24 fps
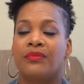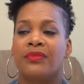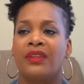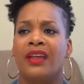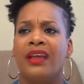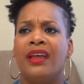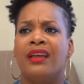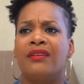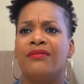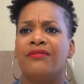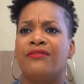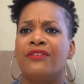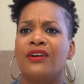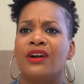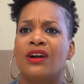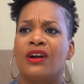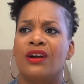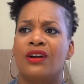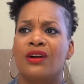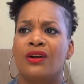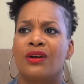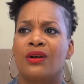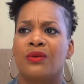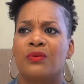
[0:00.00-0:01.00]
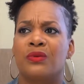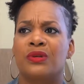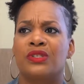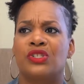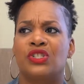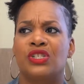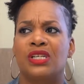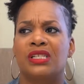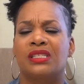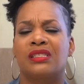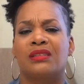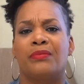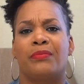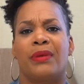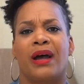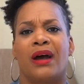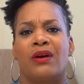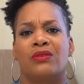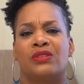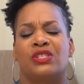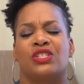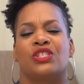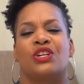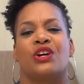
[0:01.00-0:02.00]
And for her, it was just
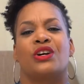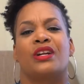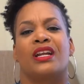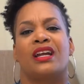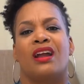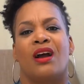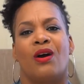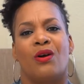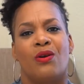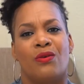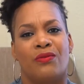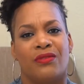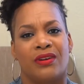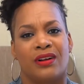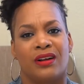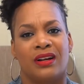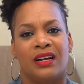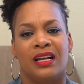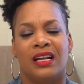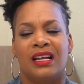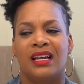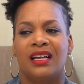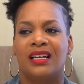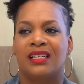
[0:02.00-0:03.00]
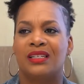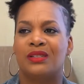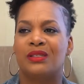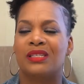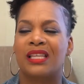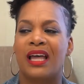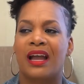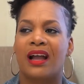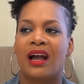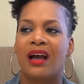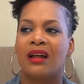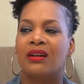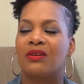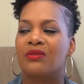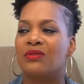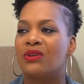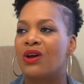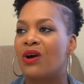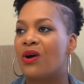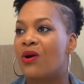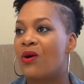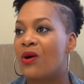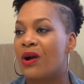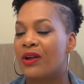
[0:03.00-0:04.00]
about starting over. She was like, I don't
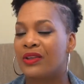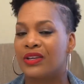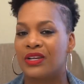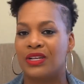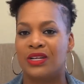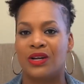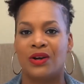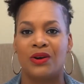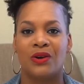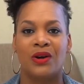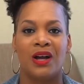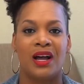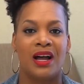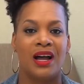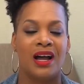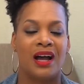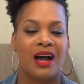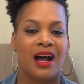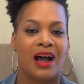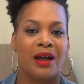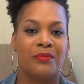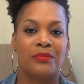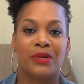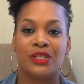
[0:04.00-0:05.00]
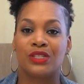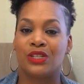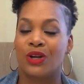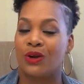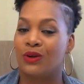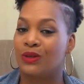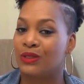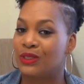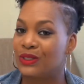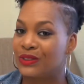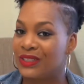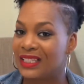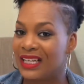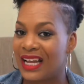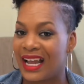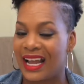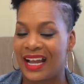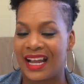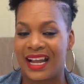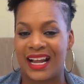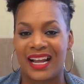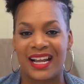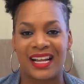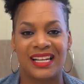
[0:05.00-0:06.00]
know, I'm much older in
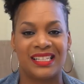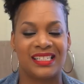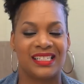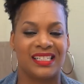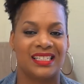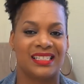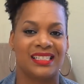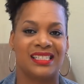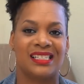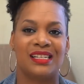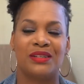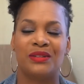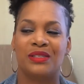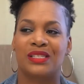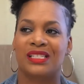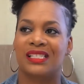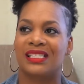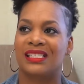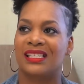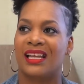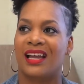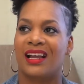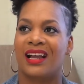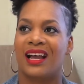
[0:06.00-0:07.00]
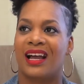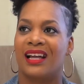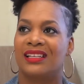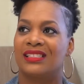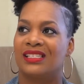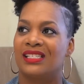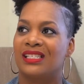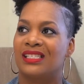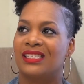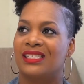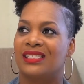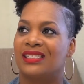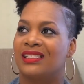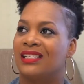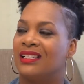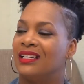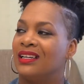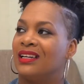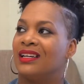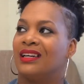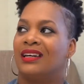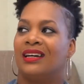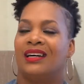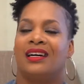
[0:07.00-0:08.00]
age. And she was just like, I
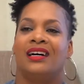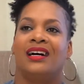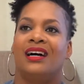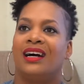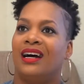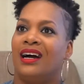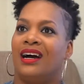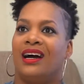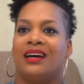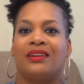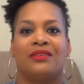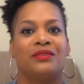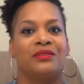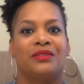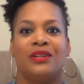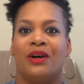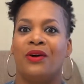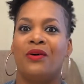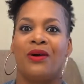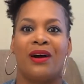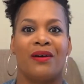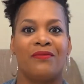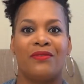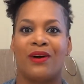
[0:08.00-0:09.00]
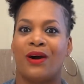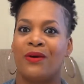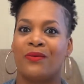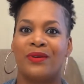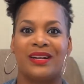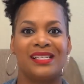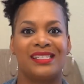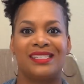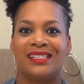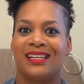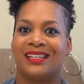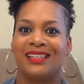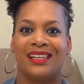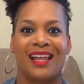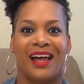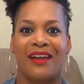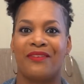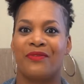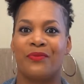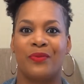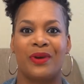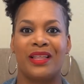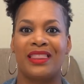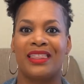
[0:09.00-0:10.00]
don't know. I've always done
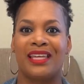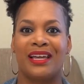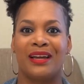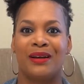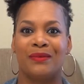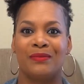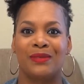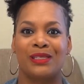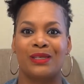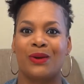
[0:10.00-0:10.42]
life with him.